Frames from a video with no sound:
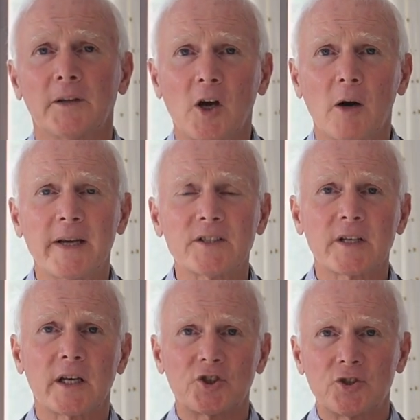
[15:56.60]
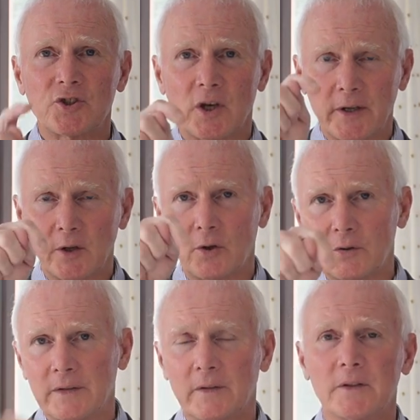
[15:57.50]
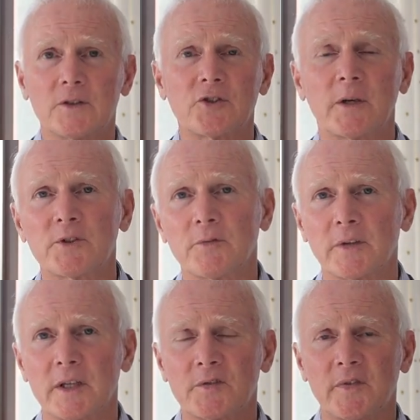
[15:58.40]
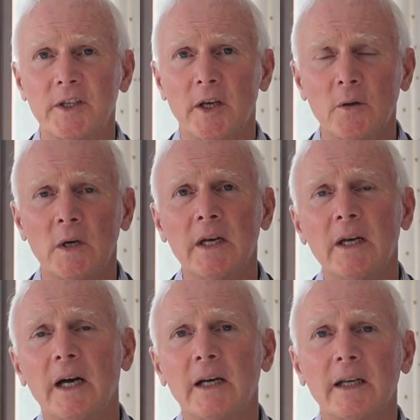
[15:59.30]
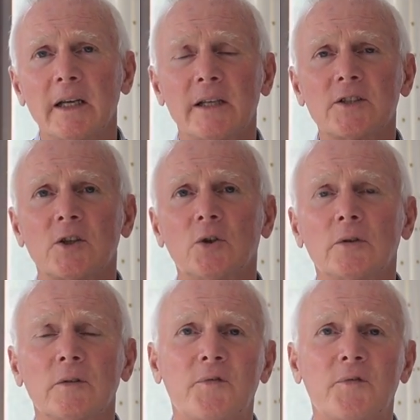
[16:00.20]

comment section, sorry, or in the description for this video, and that is called